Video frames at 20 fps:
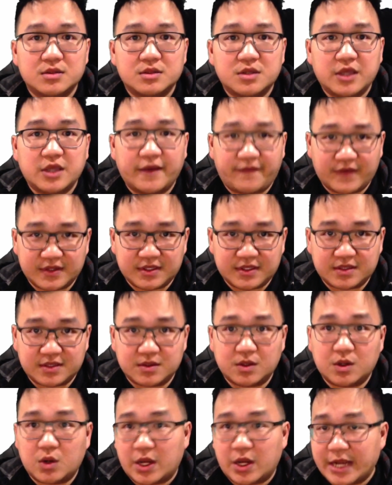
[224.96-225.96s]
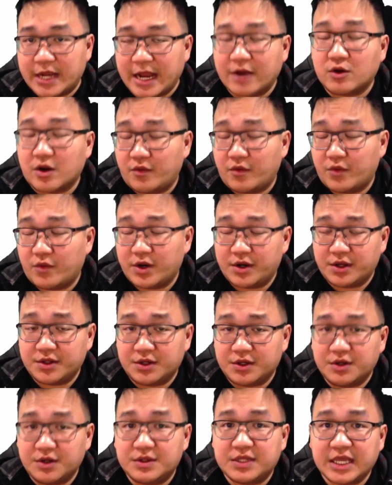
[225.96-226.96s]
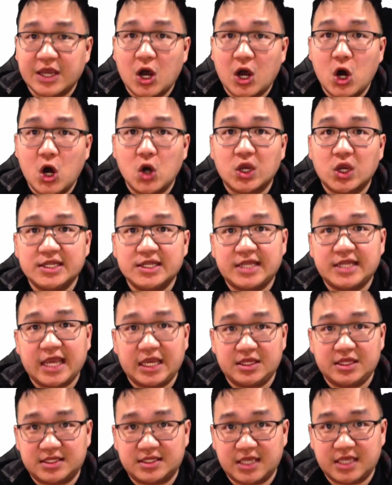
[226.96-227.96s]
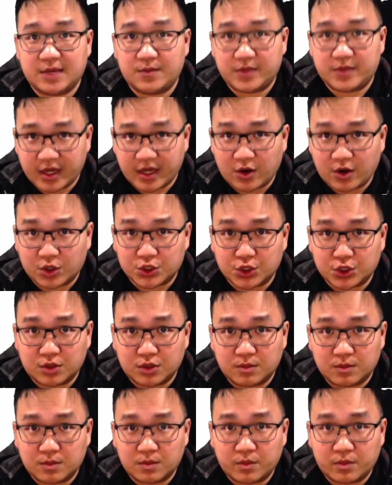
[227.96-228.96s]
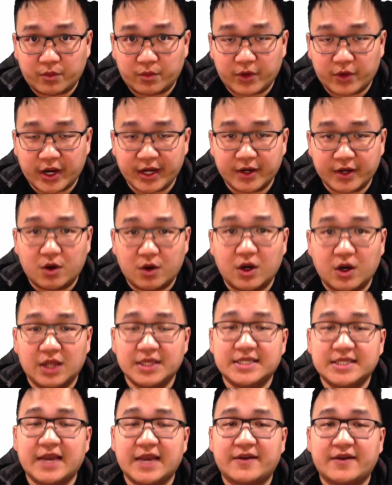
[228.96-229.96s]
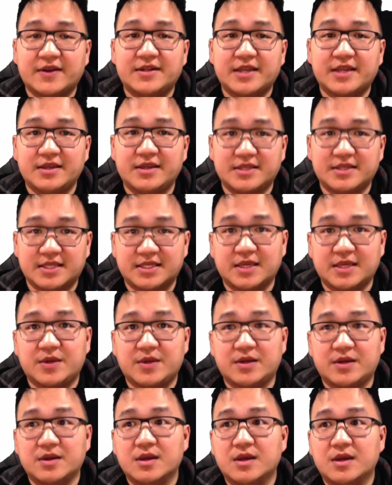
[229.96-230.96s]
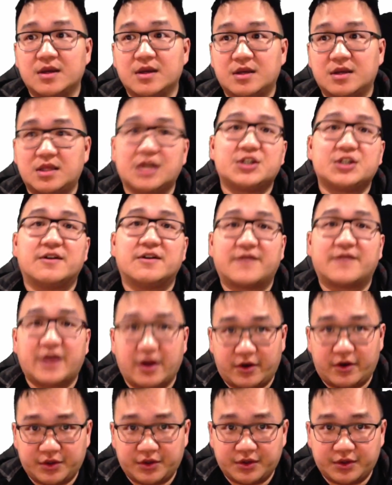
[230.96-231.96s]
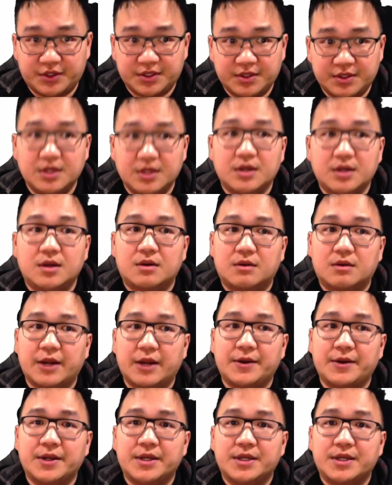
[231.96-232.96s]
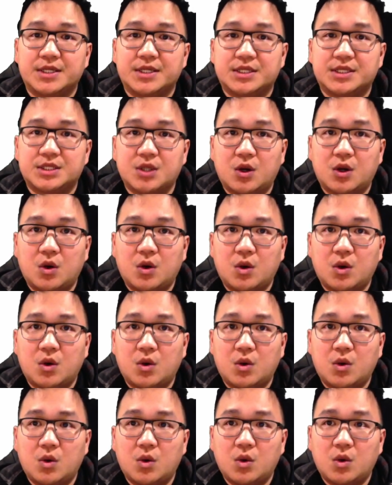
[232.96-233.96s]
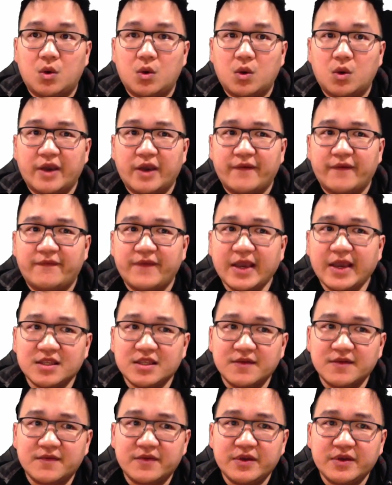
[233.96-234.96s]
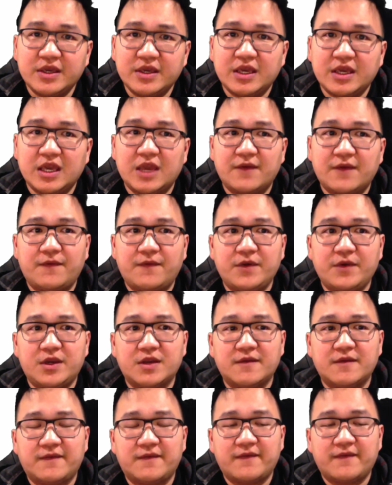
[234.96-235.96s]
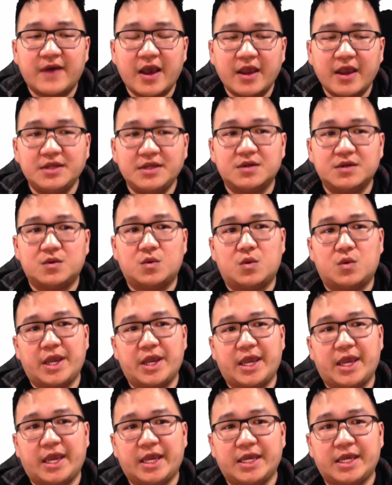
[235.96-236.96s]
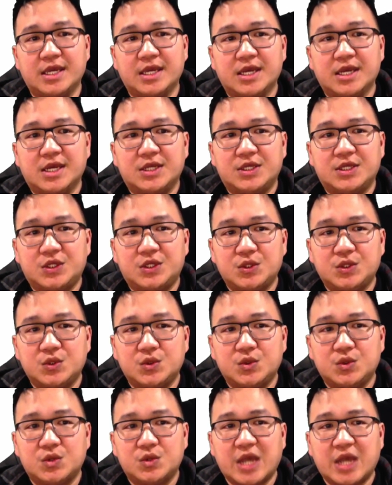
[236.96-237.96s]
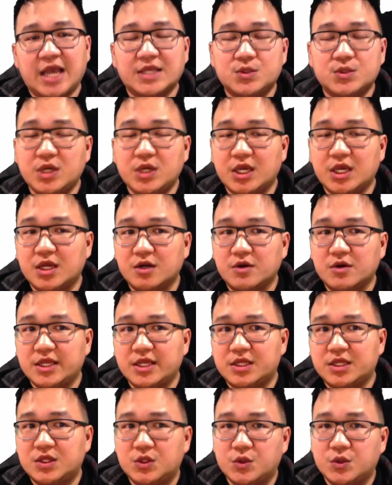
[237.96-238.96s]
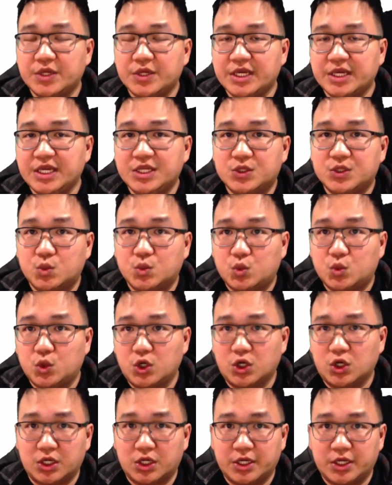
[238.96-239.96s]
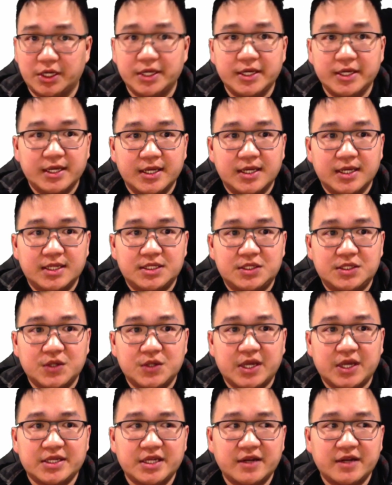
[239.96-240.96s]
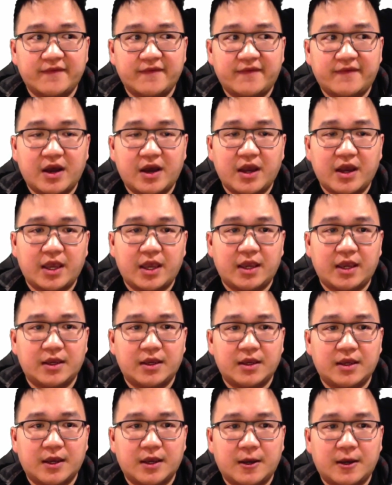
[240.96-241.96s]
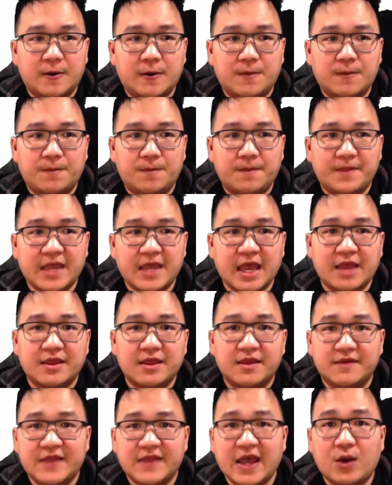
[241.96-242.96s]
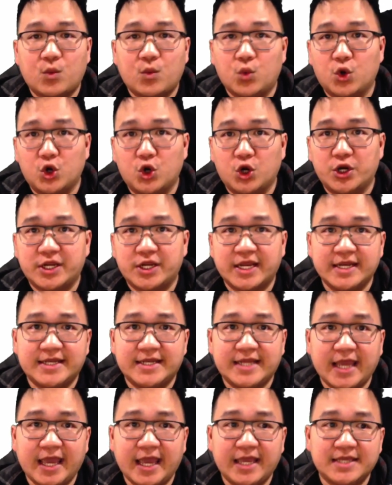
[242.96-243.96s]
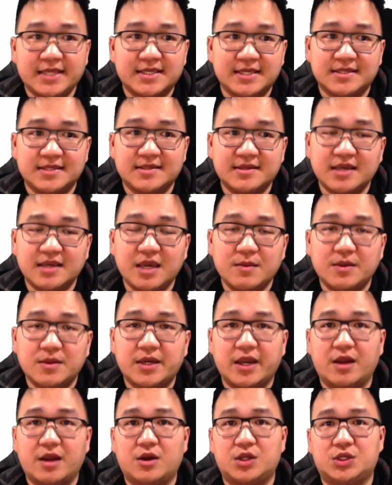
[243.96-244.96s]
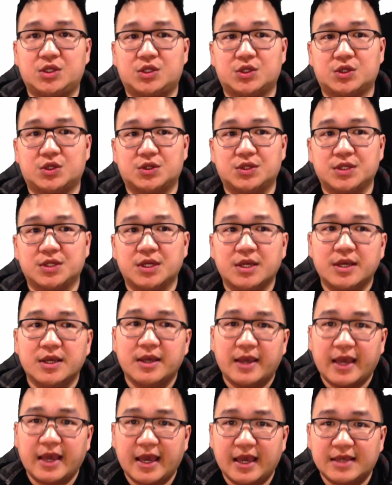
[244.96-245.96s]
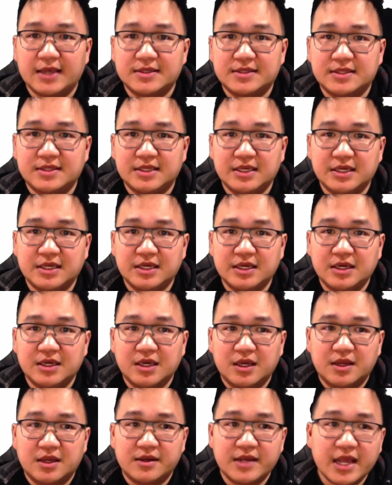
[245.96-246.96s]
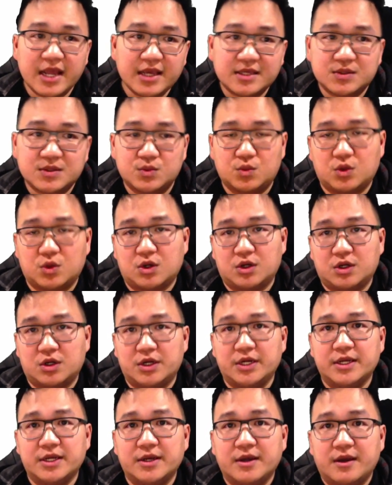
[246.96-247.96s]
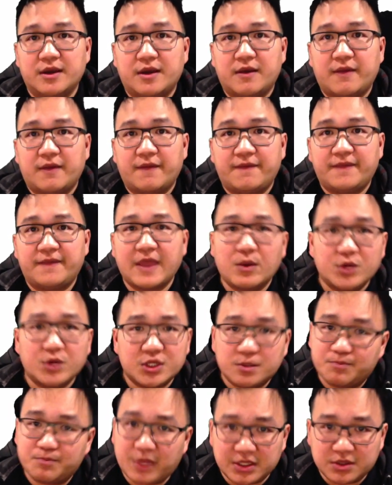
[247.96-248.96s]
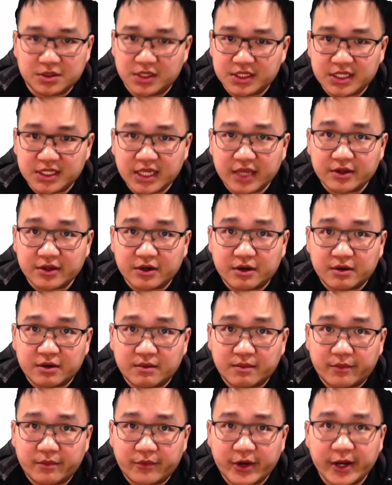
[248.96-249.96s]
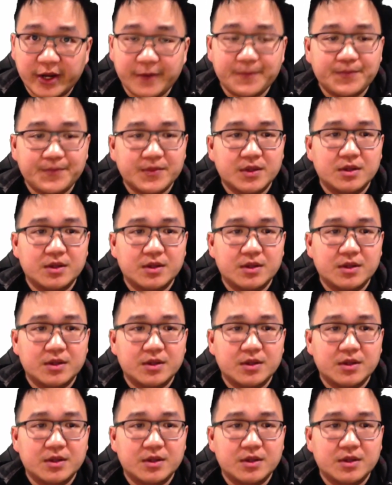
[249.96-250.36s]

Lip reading: if it's an anagram of one another, they all contain the same character, right? Or at least contain the same collection of characters, right? So effectively, if we can find a way to, as we iterate through each word, to identify that word contains the same characters as the next word, then we should bundle it together, right?